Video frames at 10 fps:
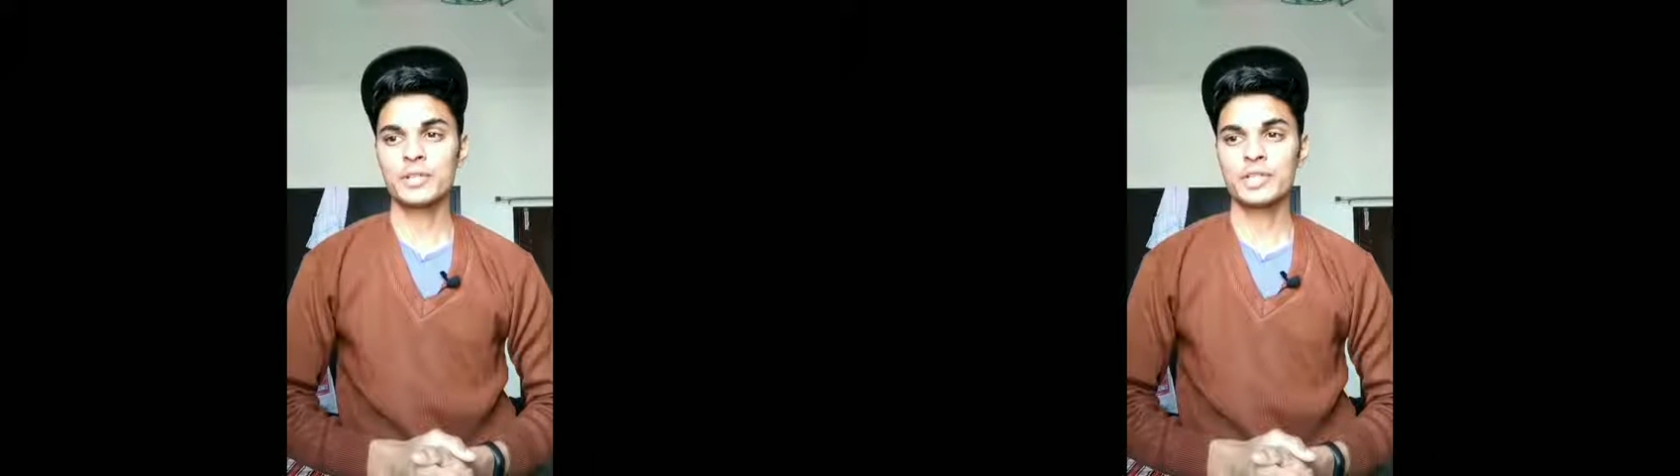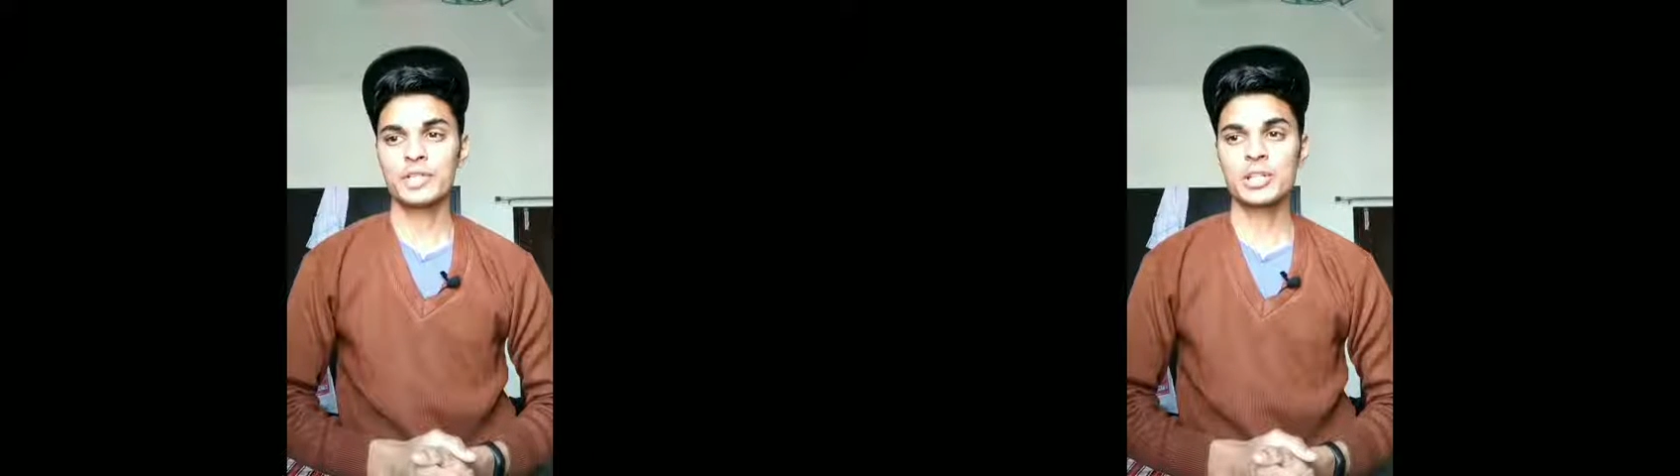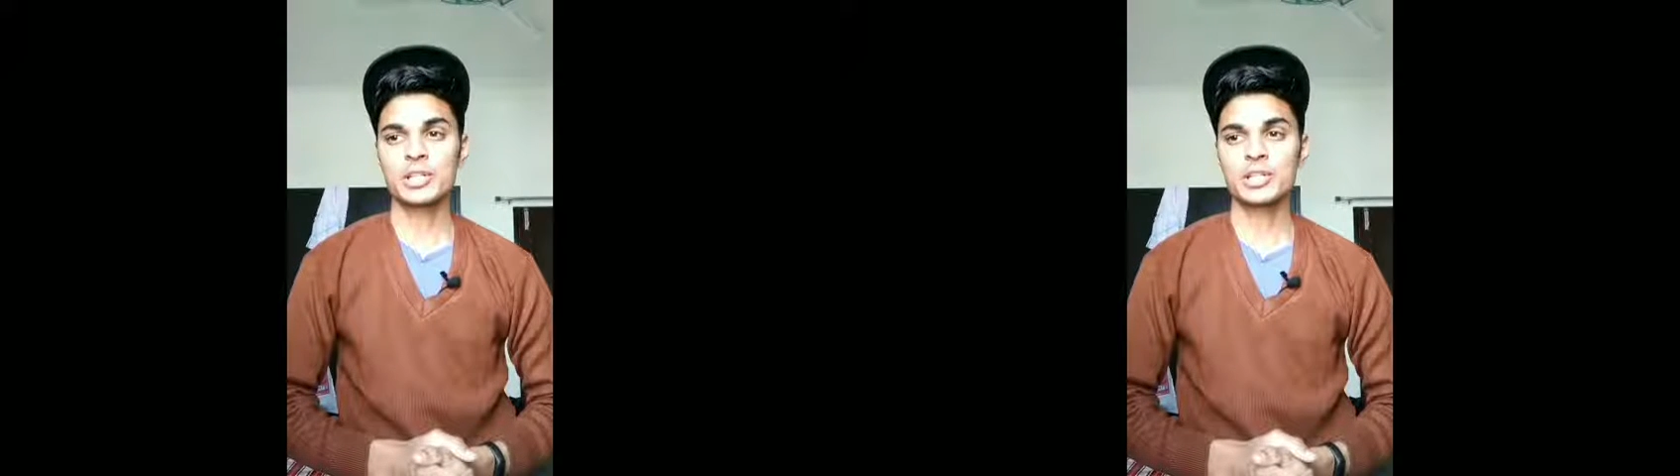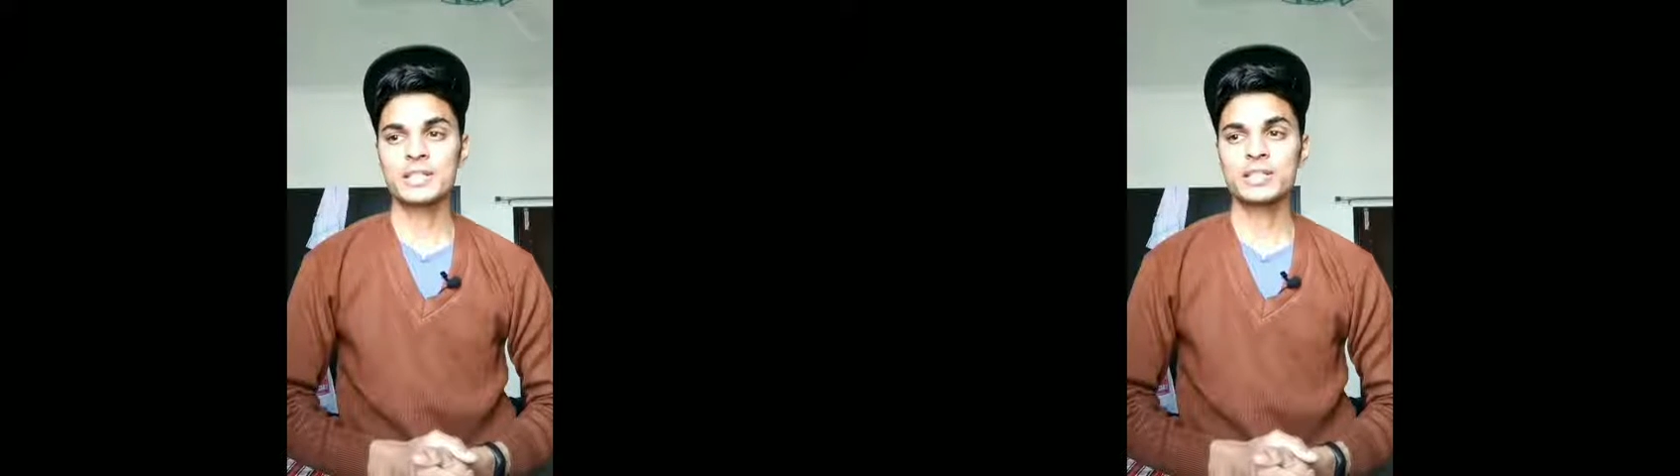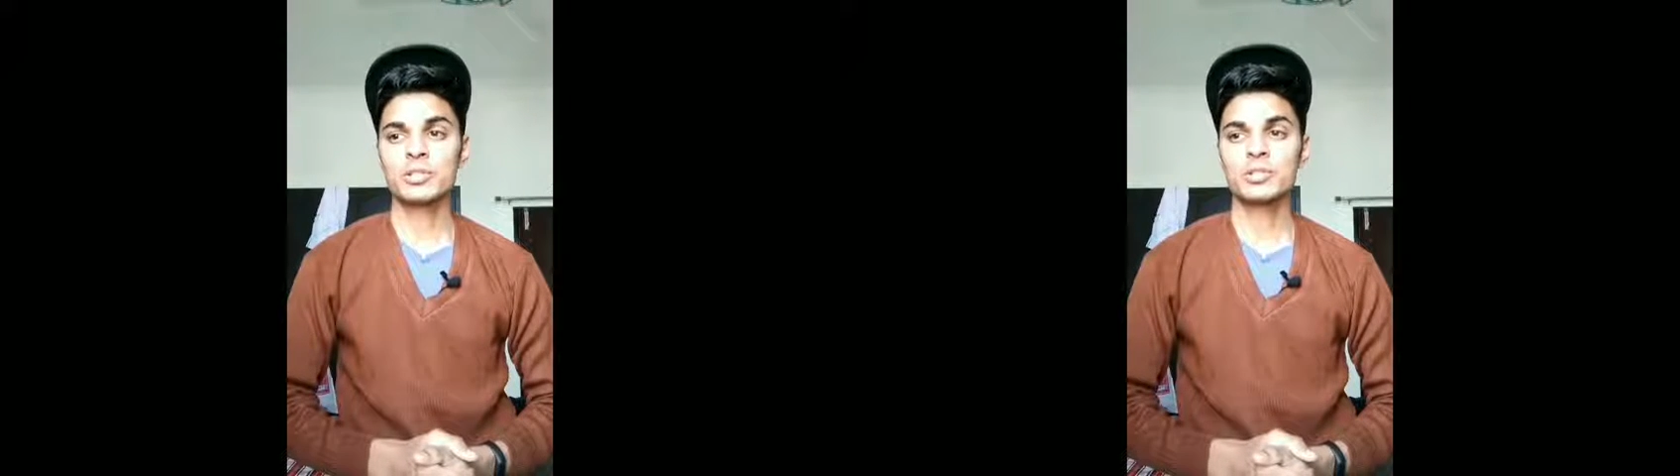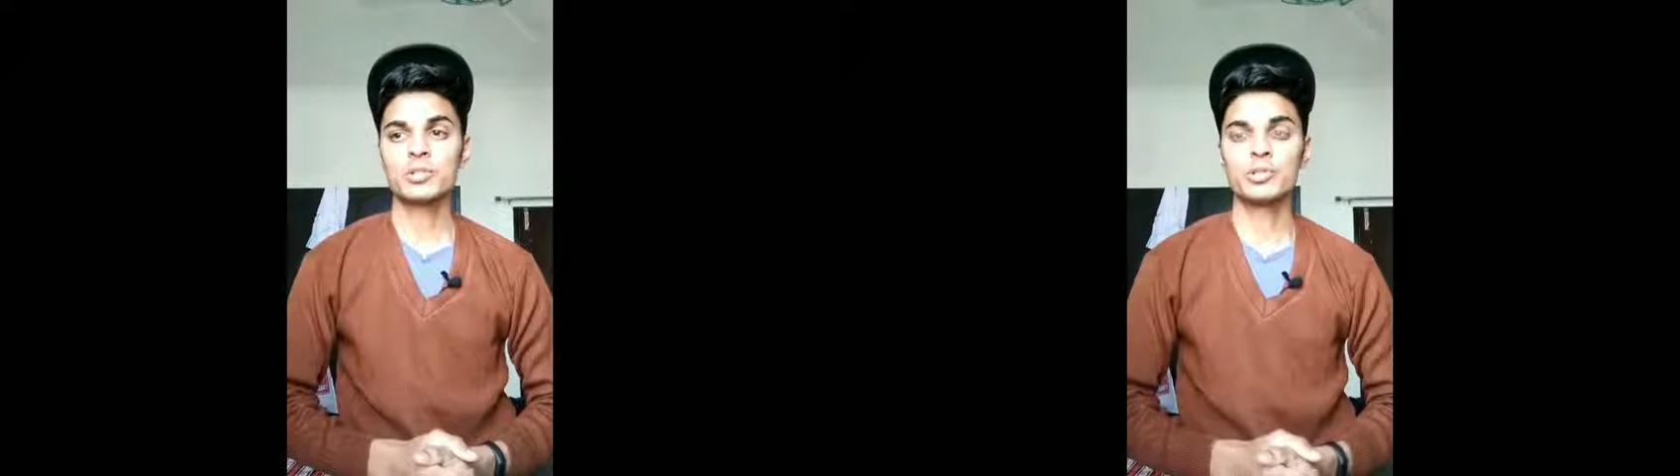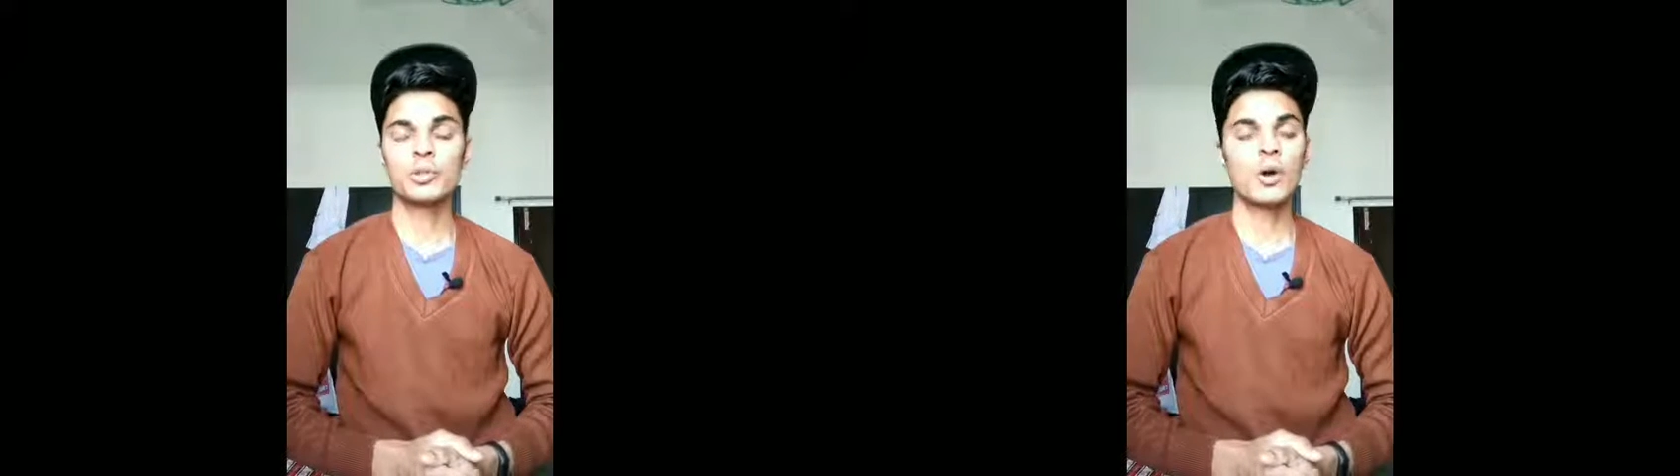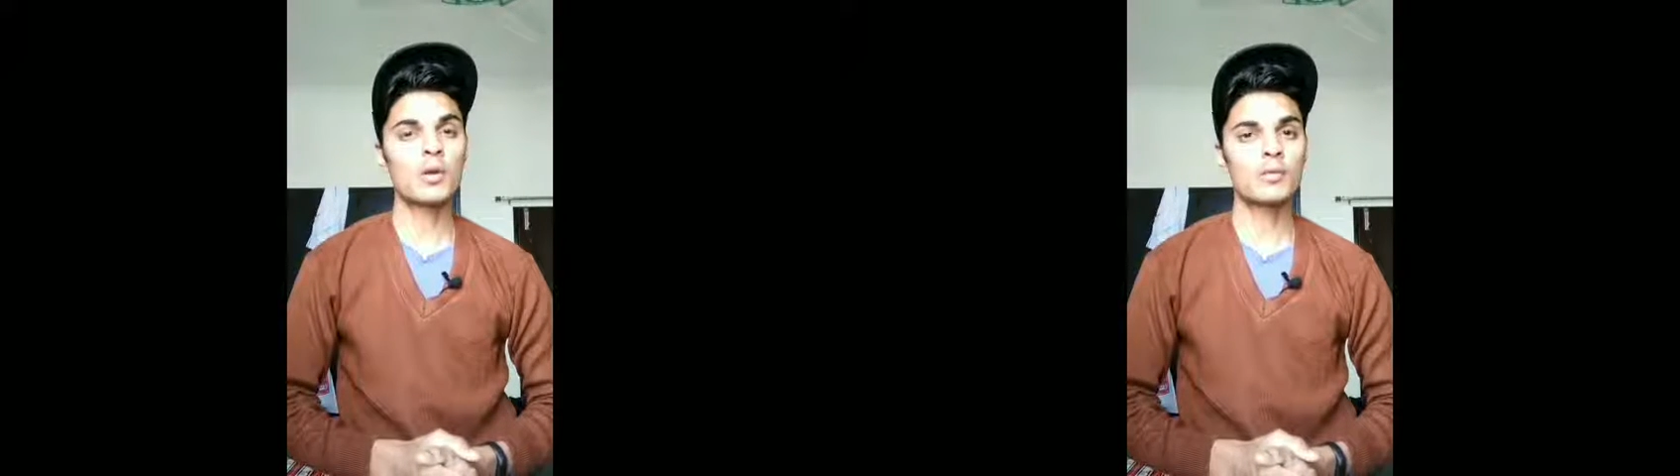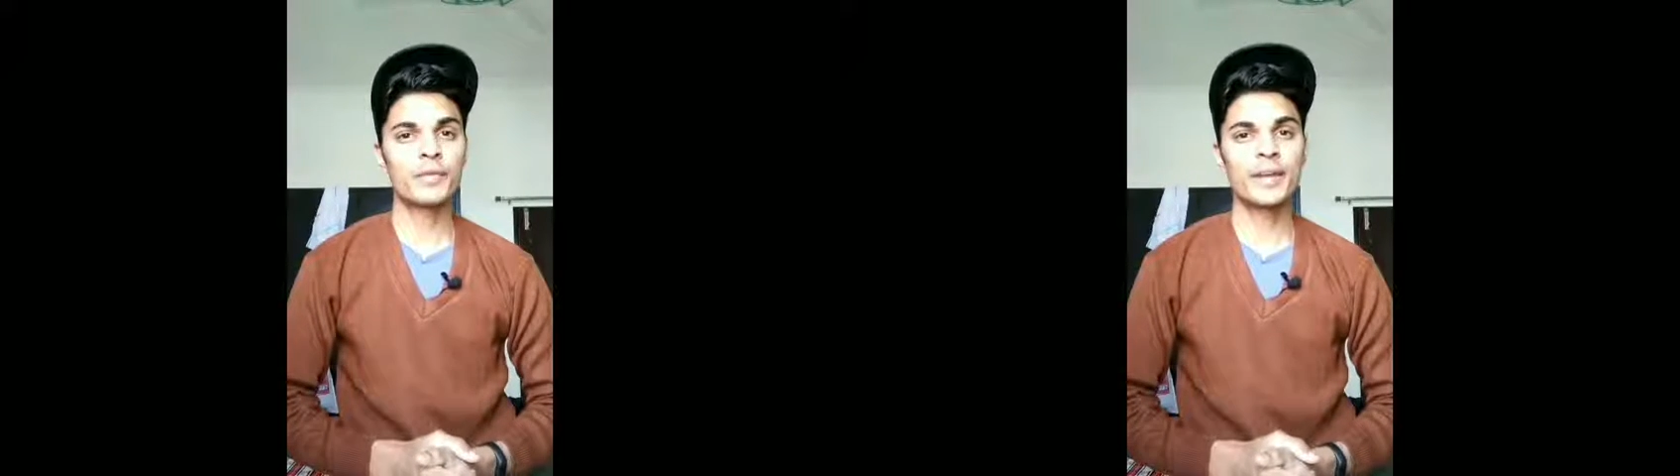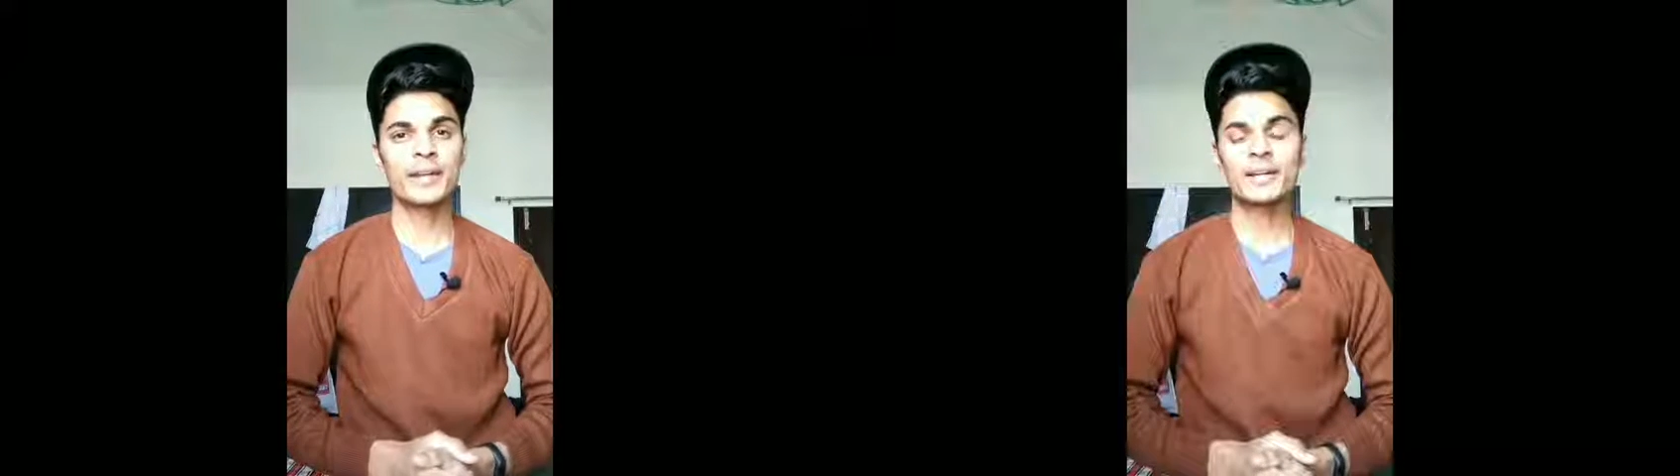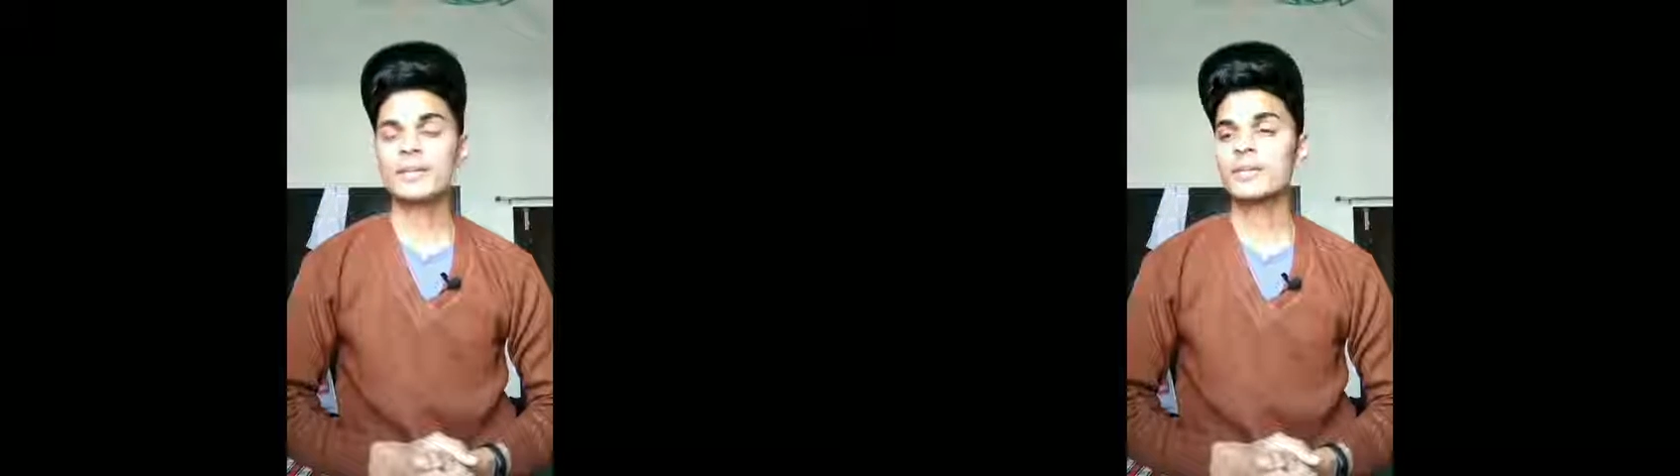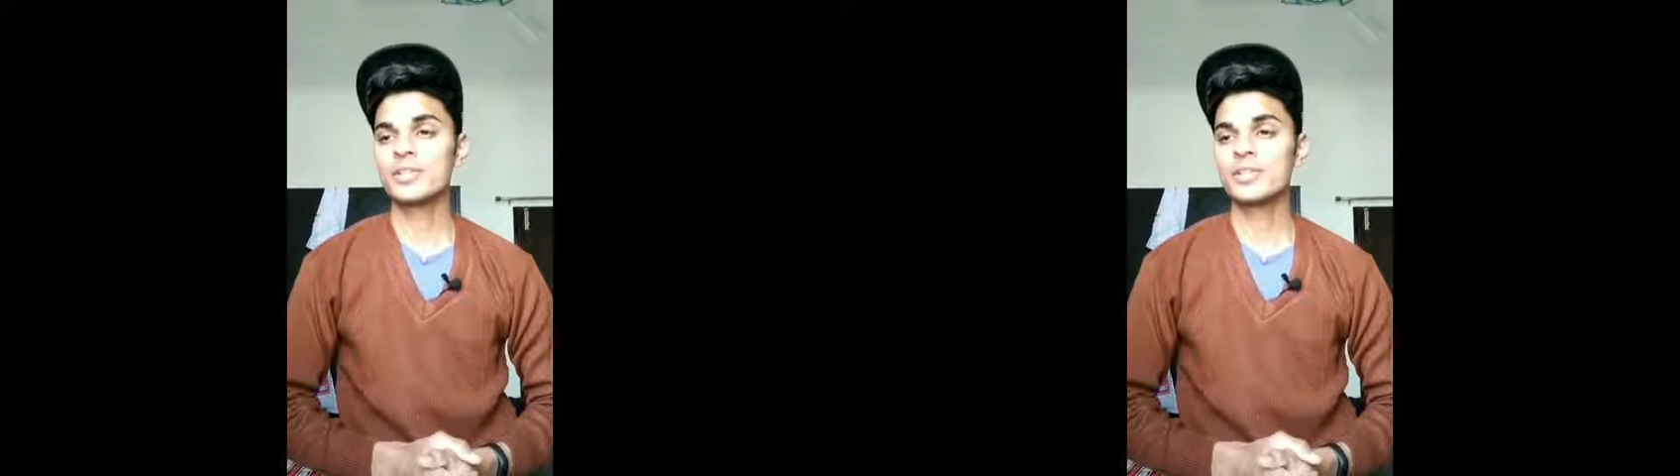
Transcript: which is John Wick